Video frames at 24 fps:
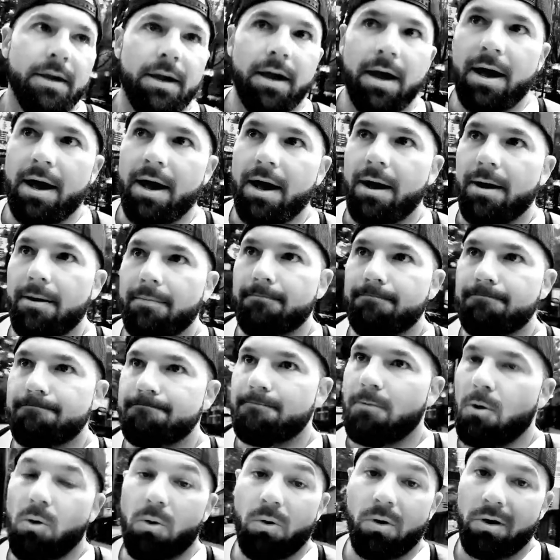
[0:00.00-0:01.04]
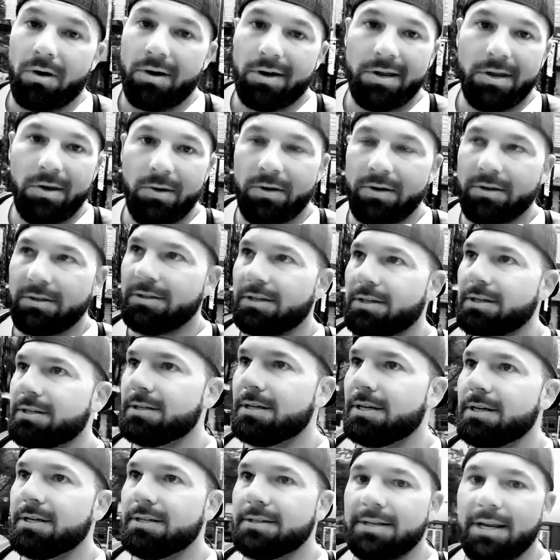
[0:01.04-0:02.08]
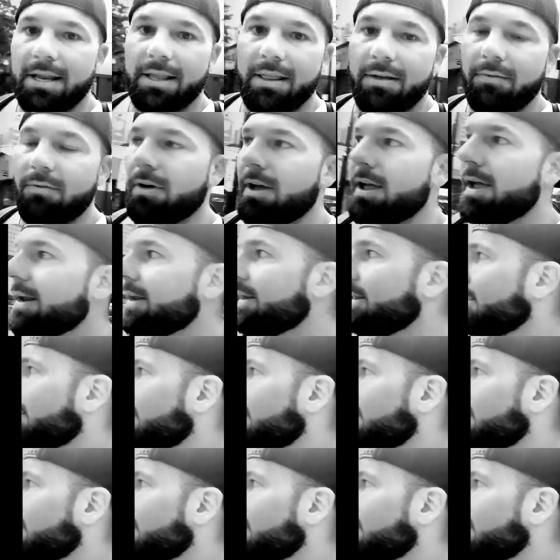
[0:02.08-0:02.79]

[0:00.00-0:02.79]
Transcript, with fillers: Um, or you can just stay level headed